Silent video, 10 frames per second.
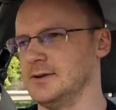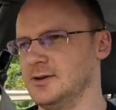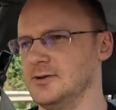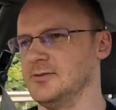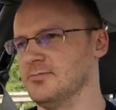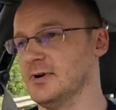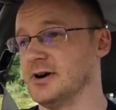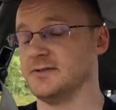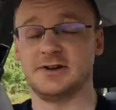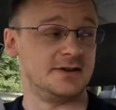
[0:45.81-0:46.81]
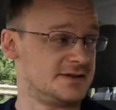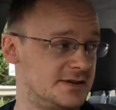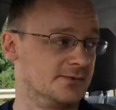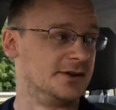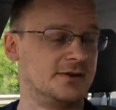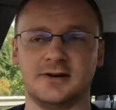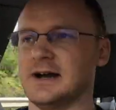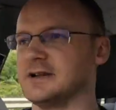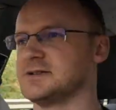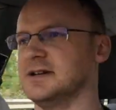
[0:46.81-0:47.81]
you might have noticed that we're not
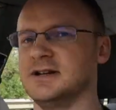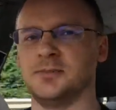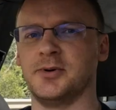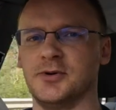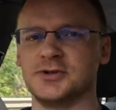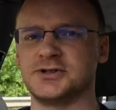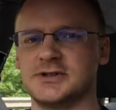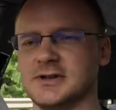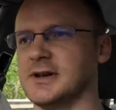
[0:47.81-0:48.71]
actually in a Porsche.